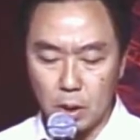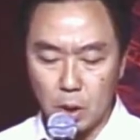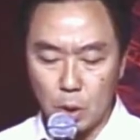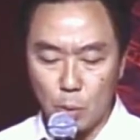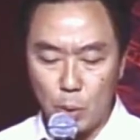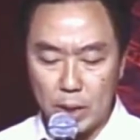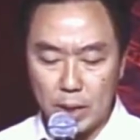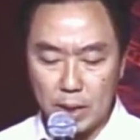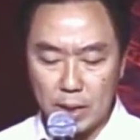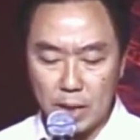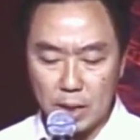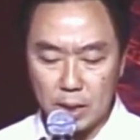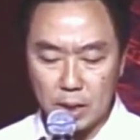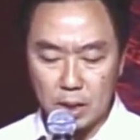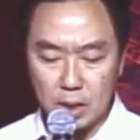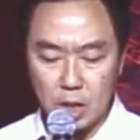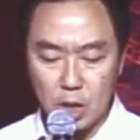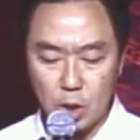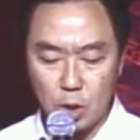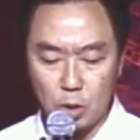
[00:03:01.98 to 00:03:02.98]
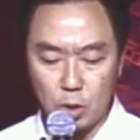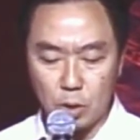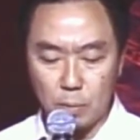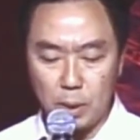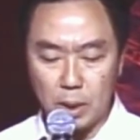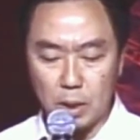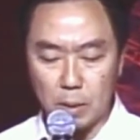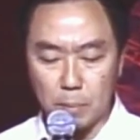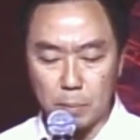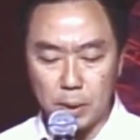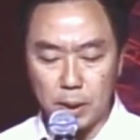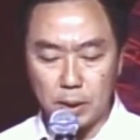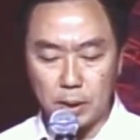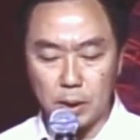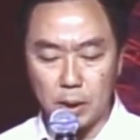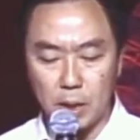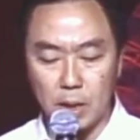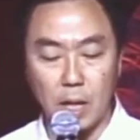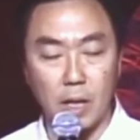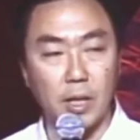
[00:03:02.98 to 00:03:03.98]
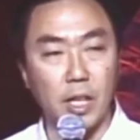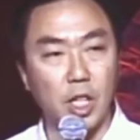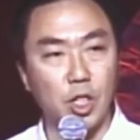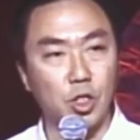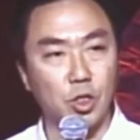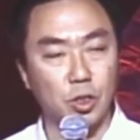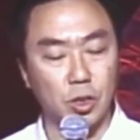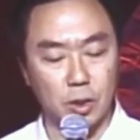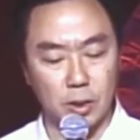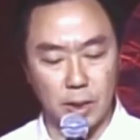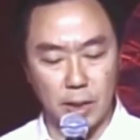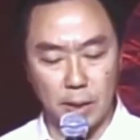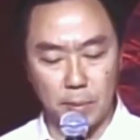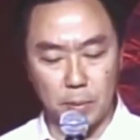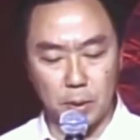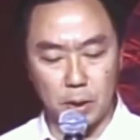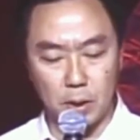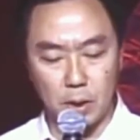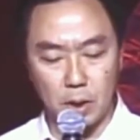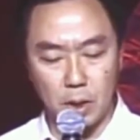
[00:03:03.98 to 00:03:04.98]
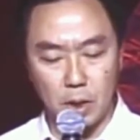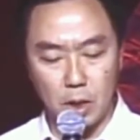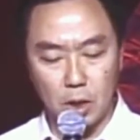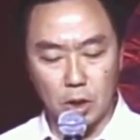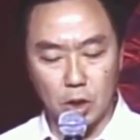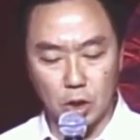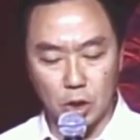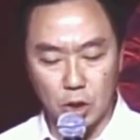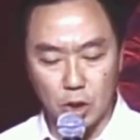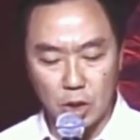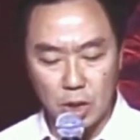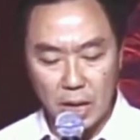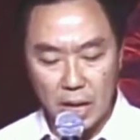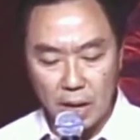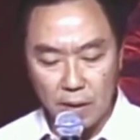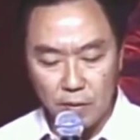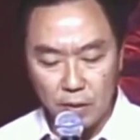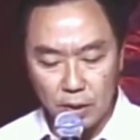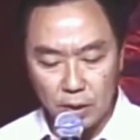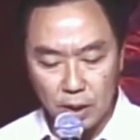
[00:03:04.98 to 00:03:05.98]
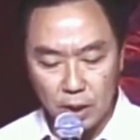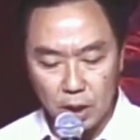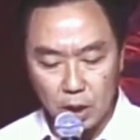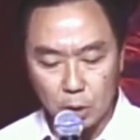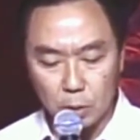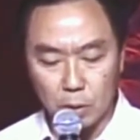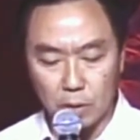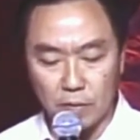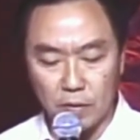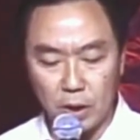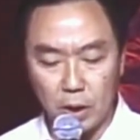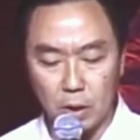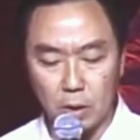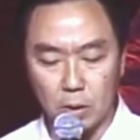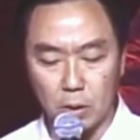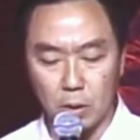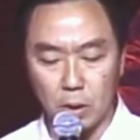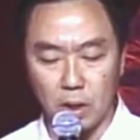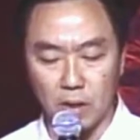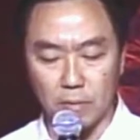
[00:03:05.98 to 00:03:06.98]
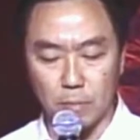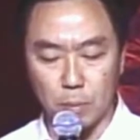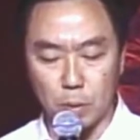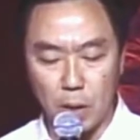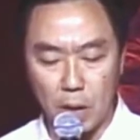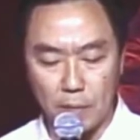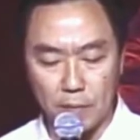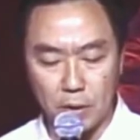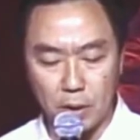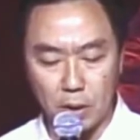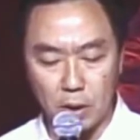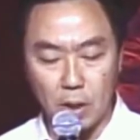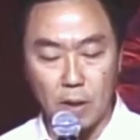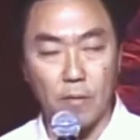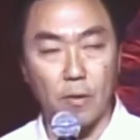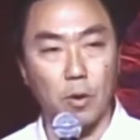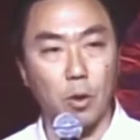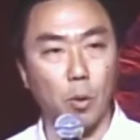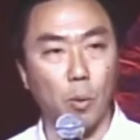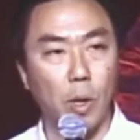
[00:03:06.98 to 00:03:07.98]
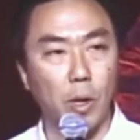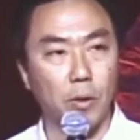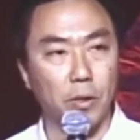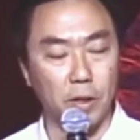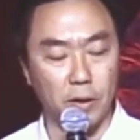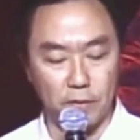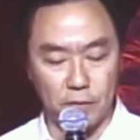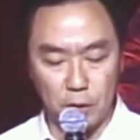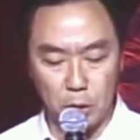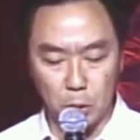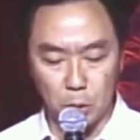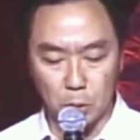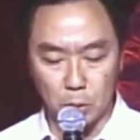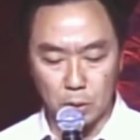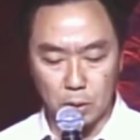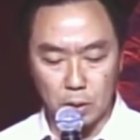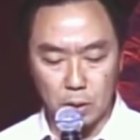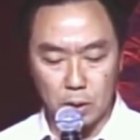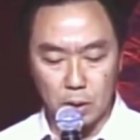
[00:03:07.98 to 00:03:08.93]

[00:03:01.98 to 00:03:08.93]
We cannot continue to be complicit in our nation's attempt to turn everything into a vehicle of profit for the wealthy few,